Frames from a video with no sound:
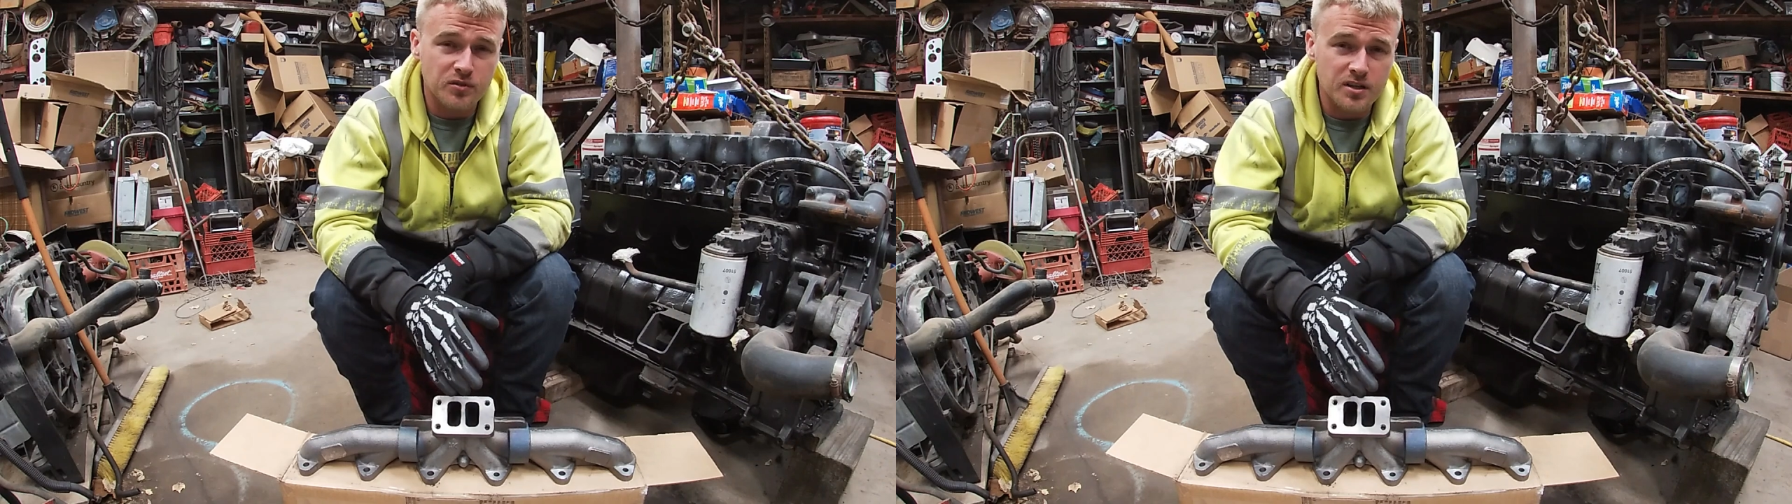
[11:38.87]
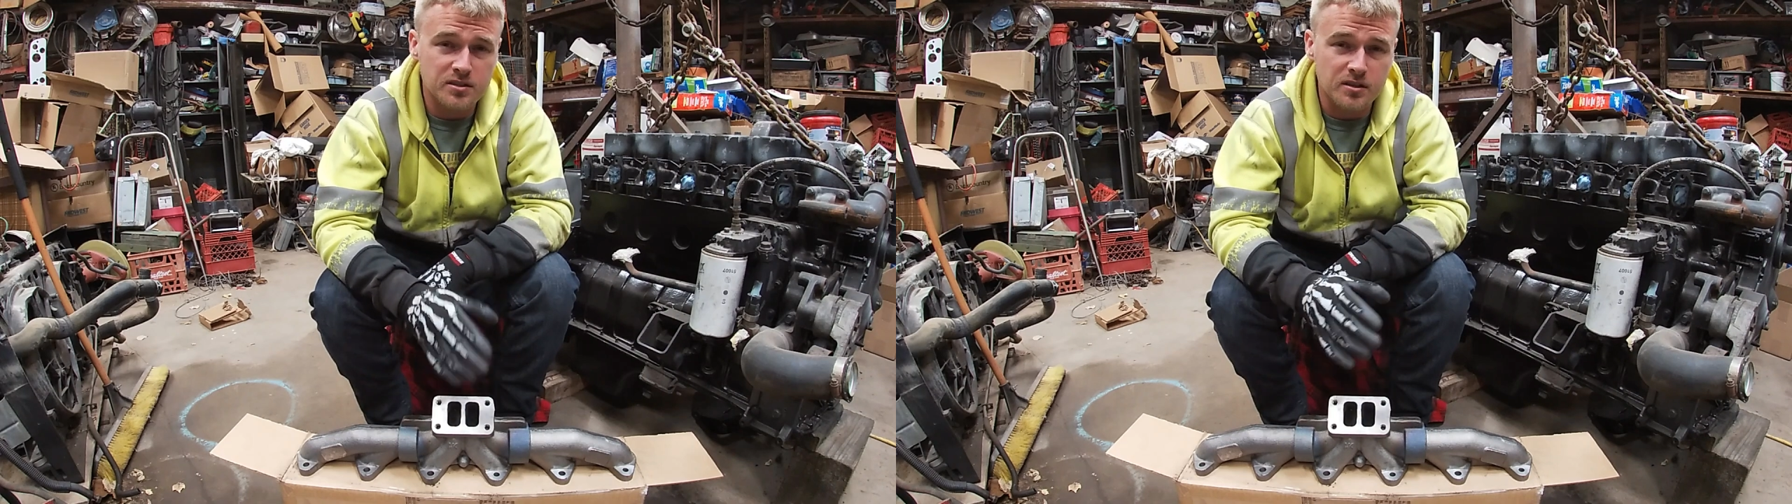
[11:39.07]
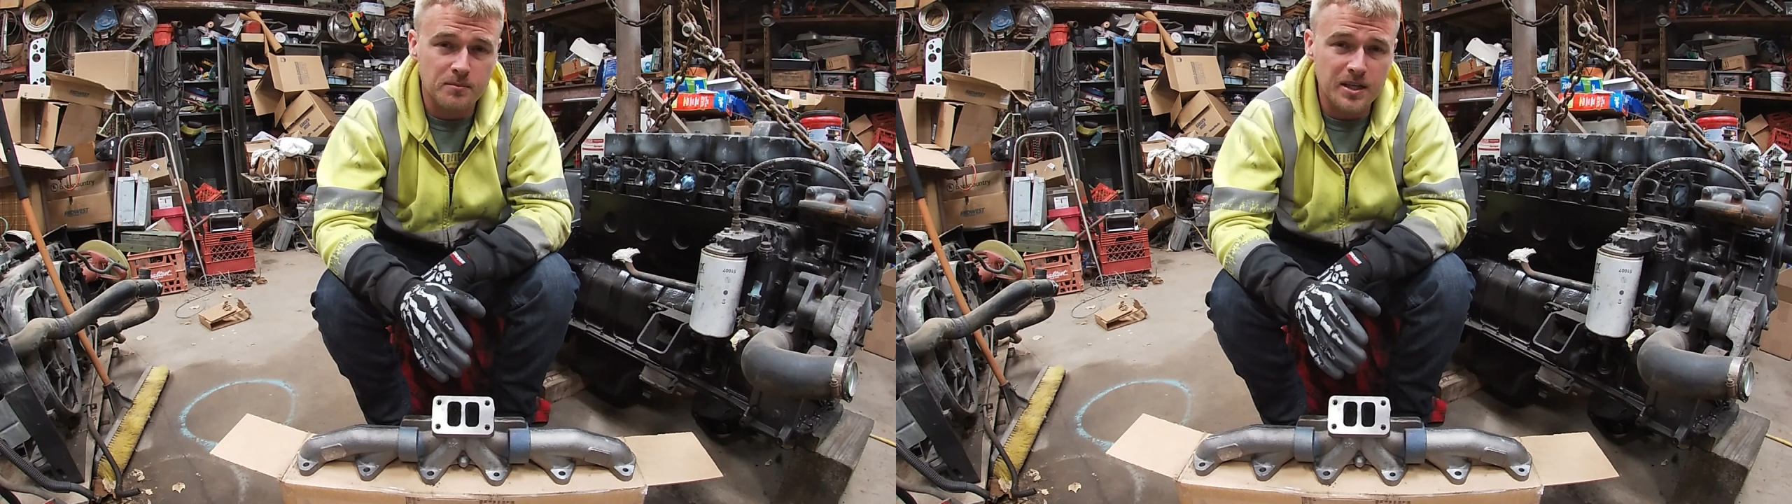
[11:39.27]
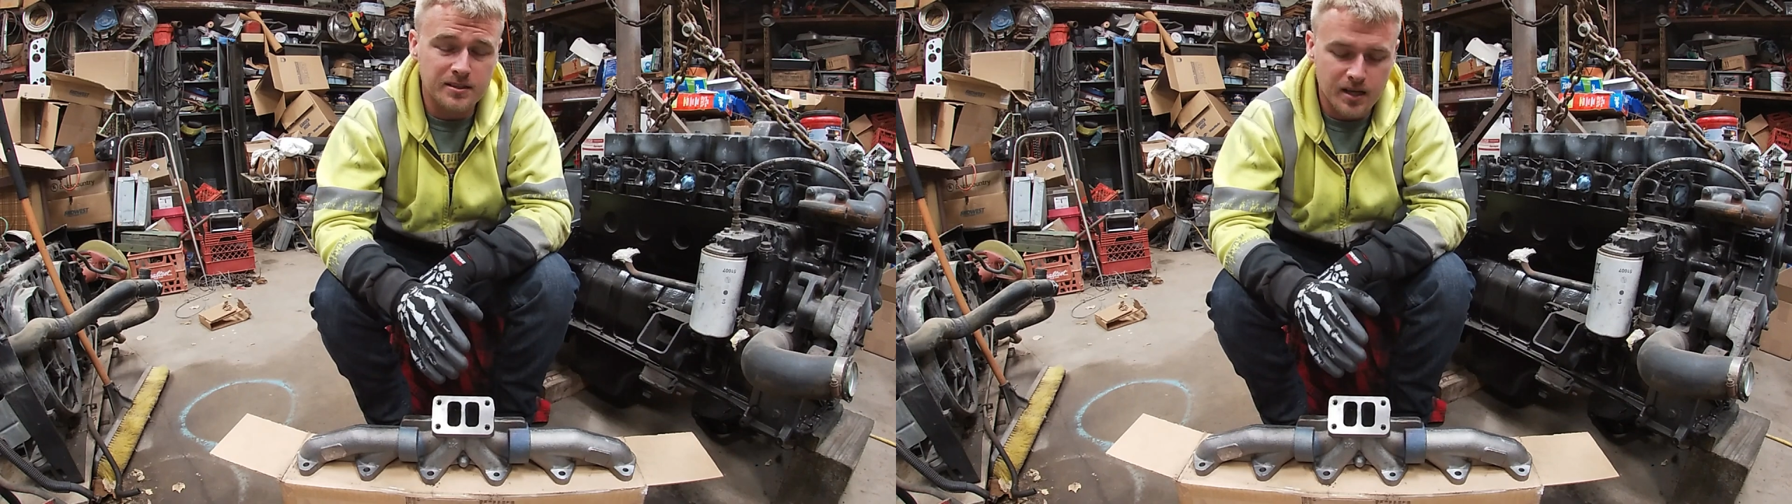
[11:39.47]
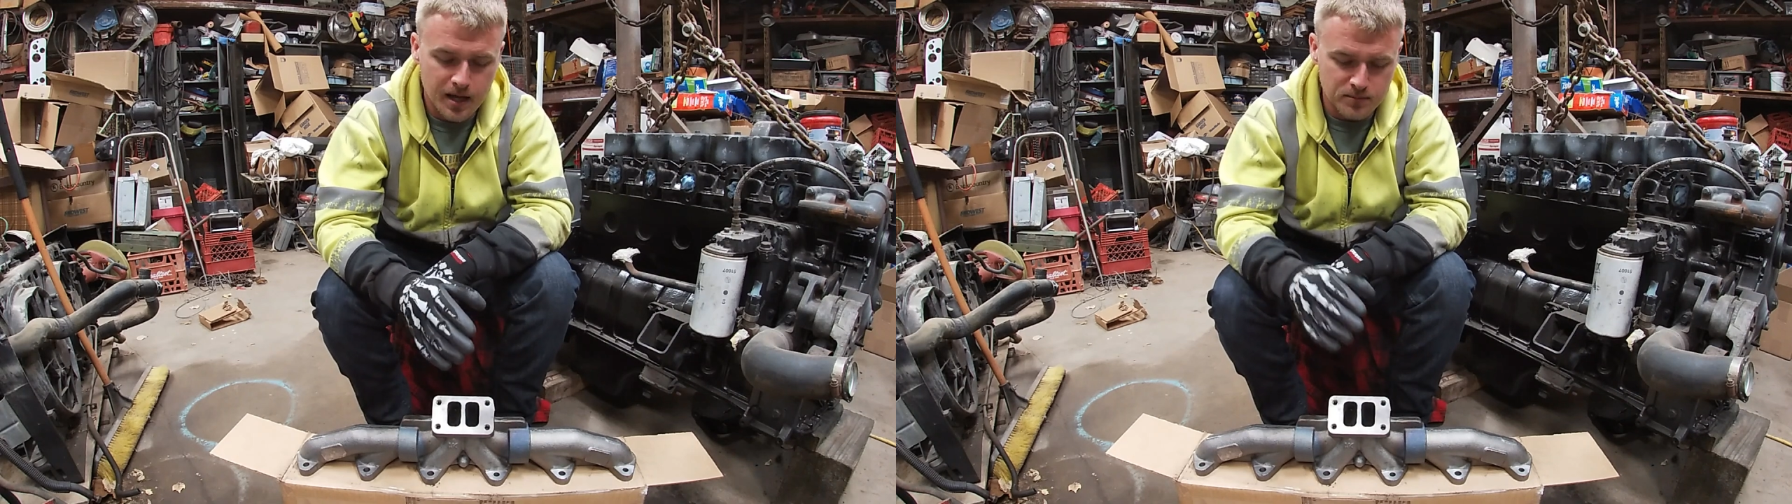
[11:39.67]
rust in the
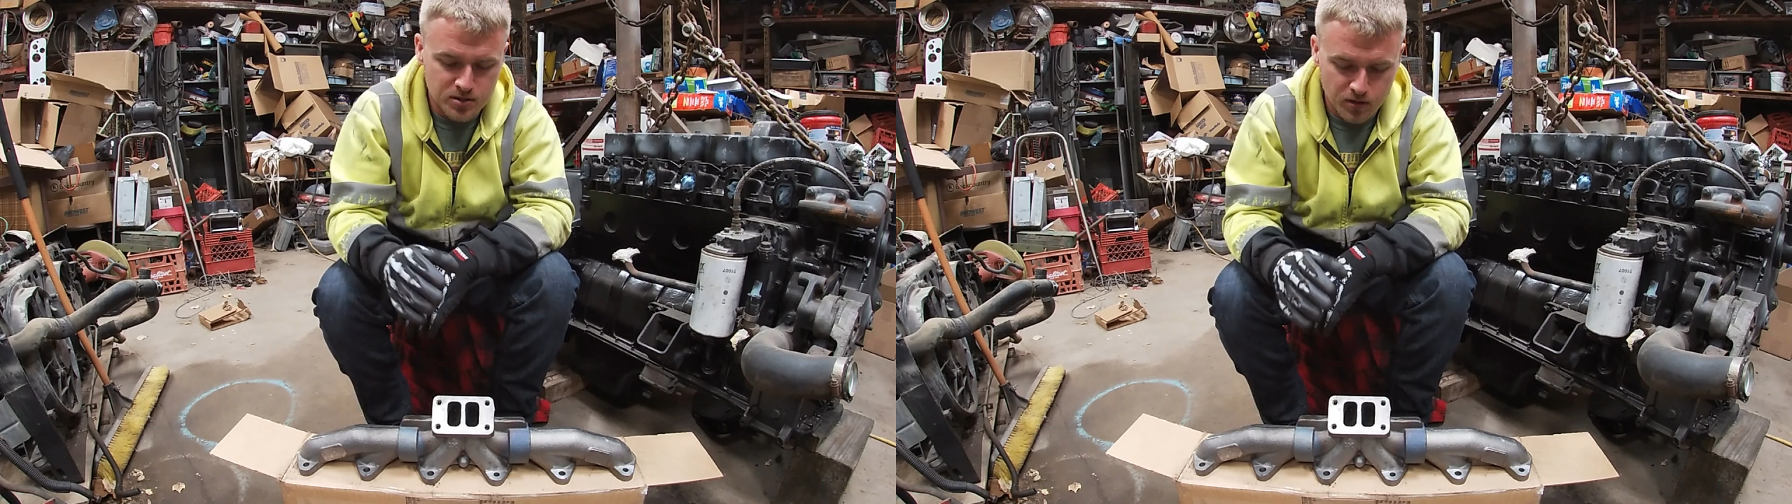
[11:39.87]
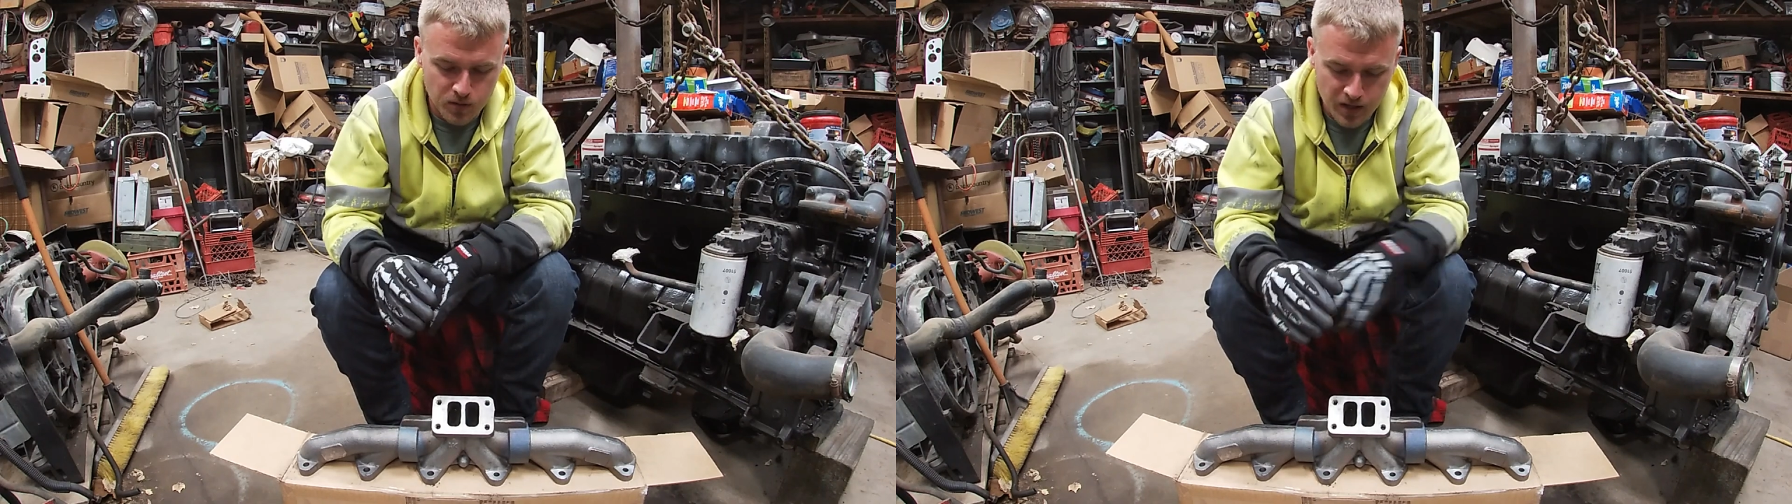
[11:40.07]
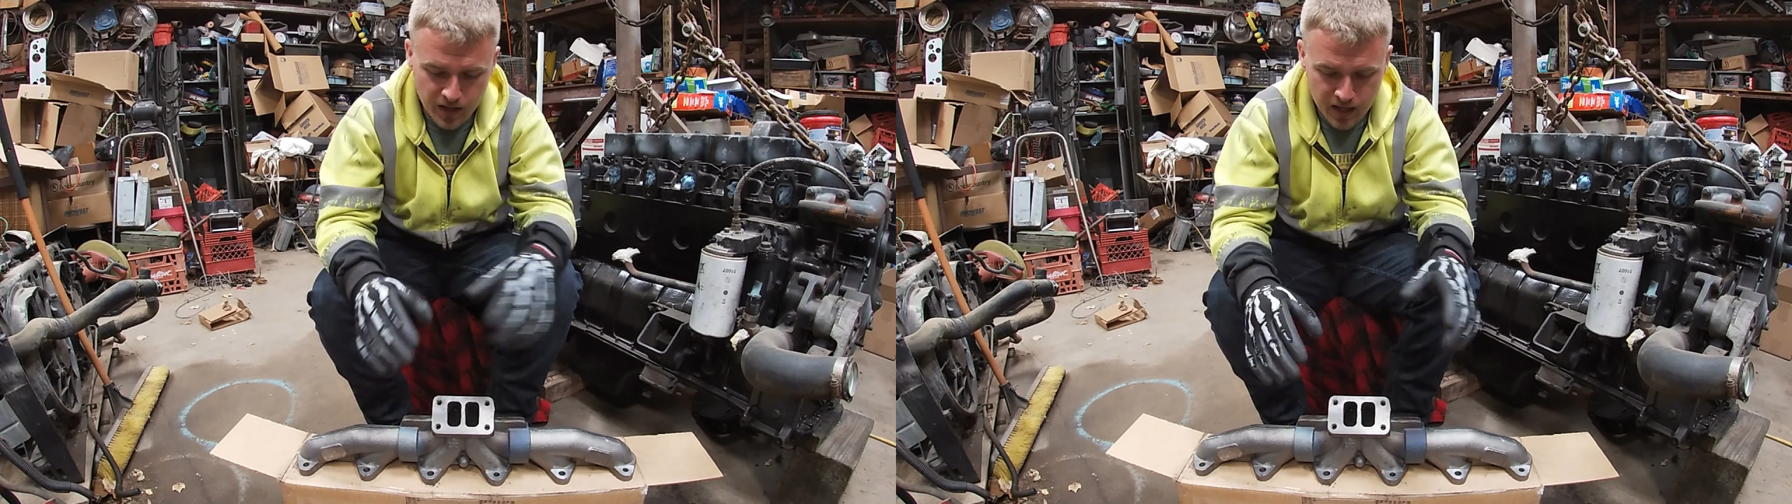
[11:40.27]
meantime, so